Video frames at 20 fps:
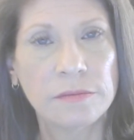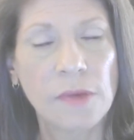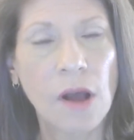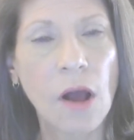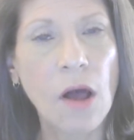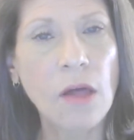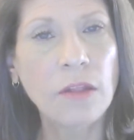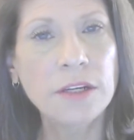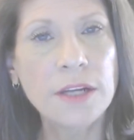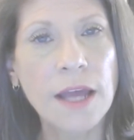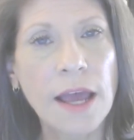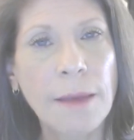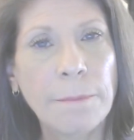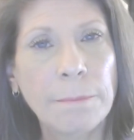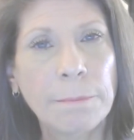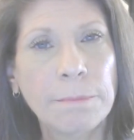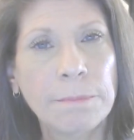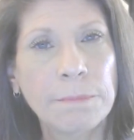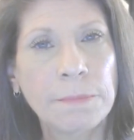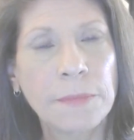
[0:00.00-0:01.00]
All the time.
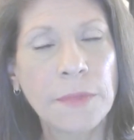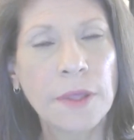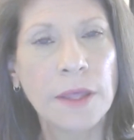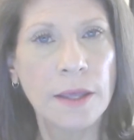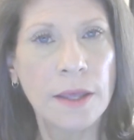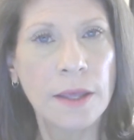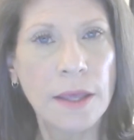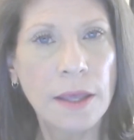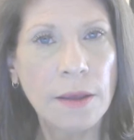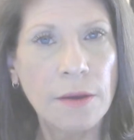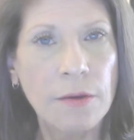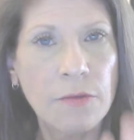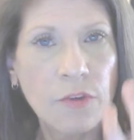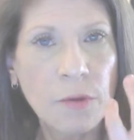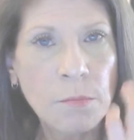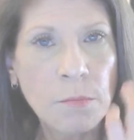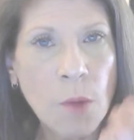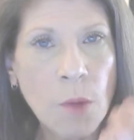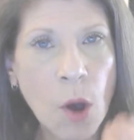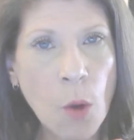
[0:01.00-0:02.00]

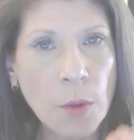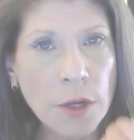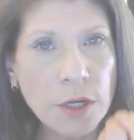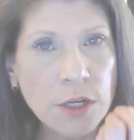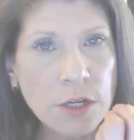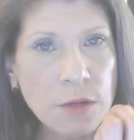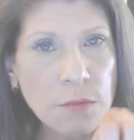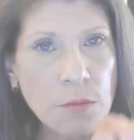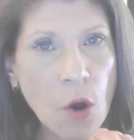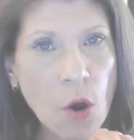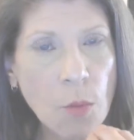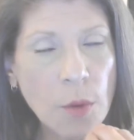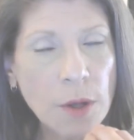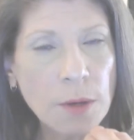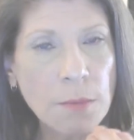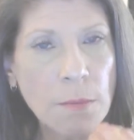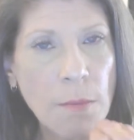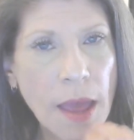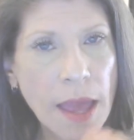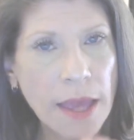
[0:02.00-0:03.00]
From moment to moment,
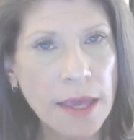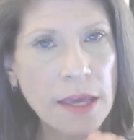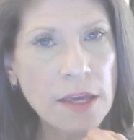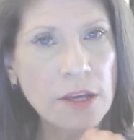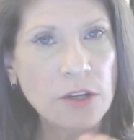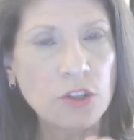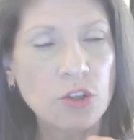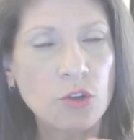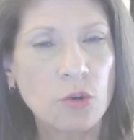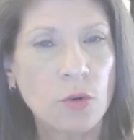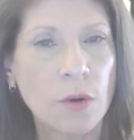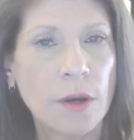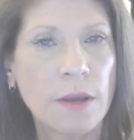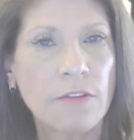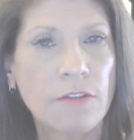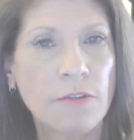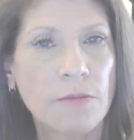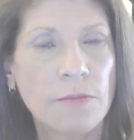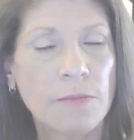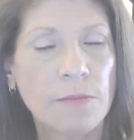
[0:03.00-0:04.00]
making a
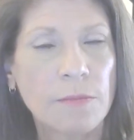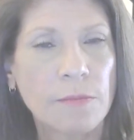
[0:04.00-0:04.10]
choice.